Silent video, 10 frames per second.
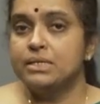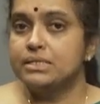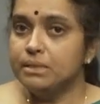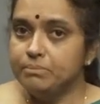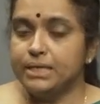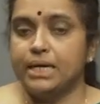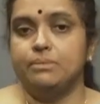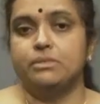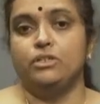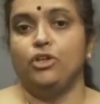
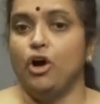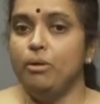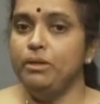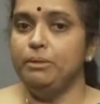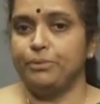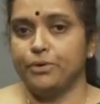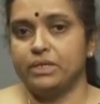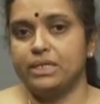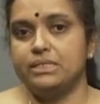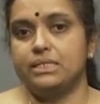Sometimes normal
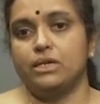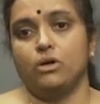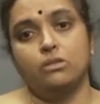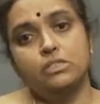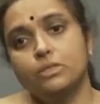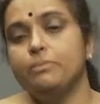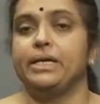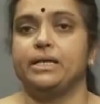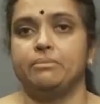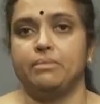proteins can also
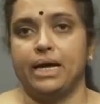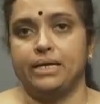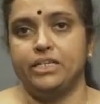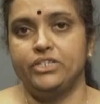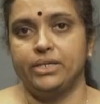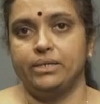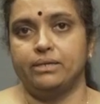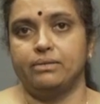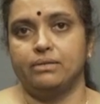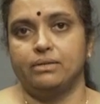become
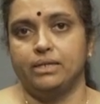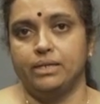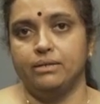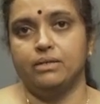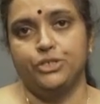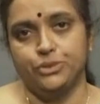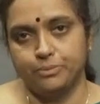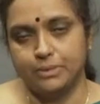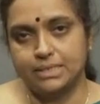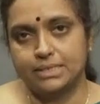antigenic in
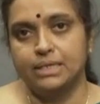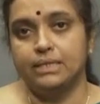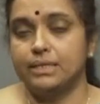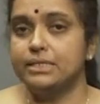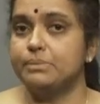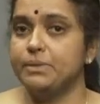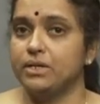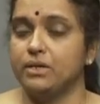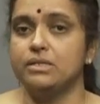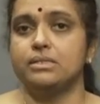tumors. That is
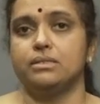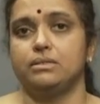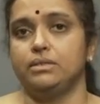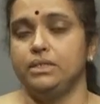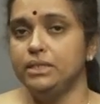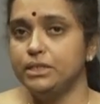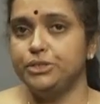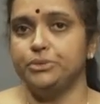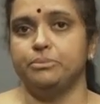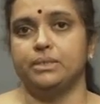because in a
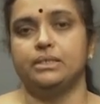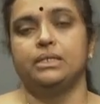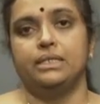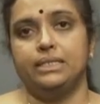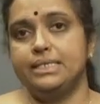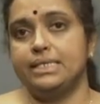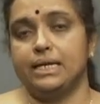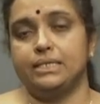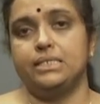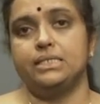tumor these
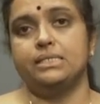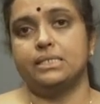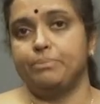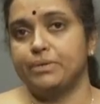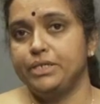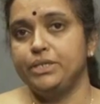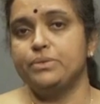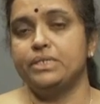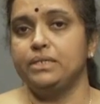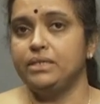antigens are
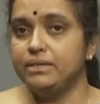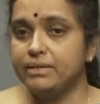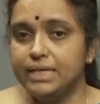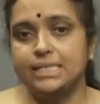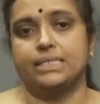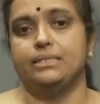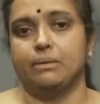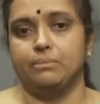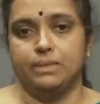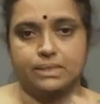produced in increased
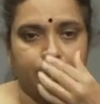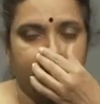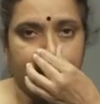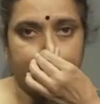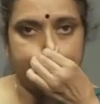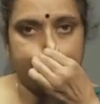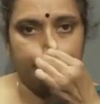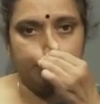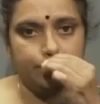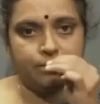numbers,
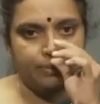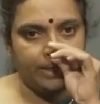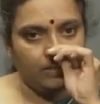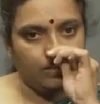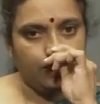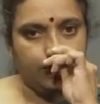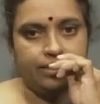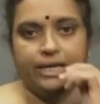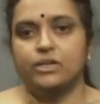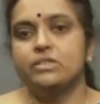examples being
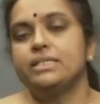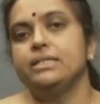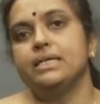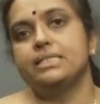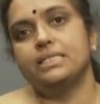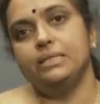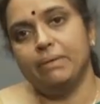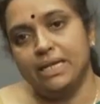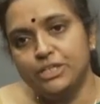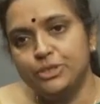tyrosinase in
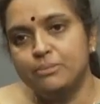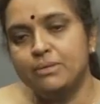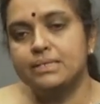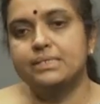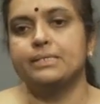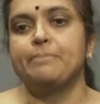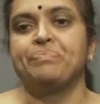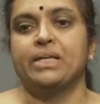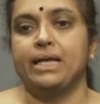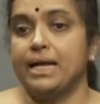melanomas,
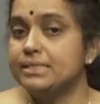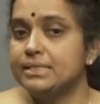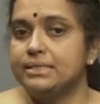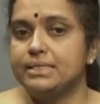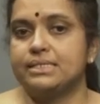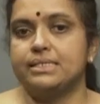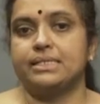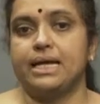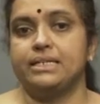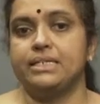cancer
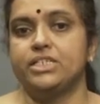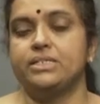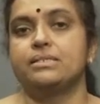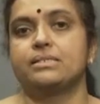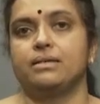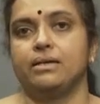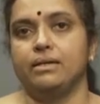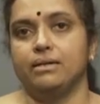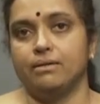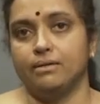testis antigens
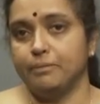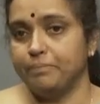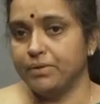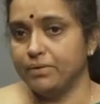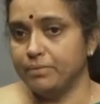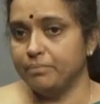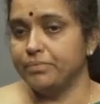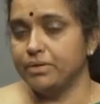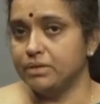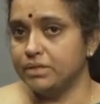in
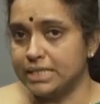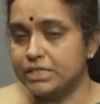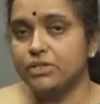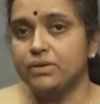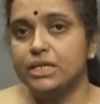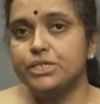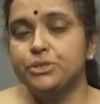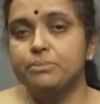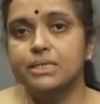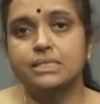testicular
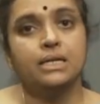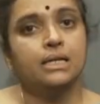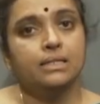tumors.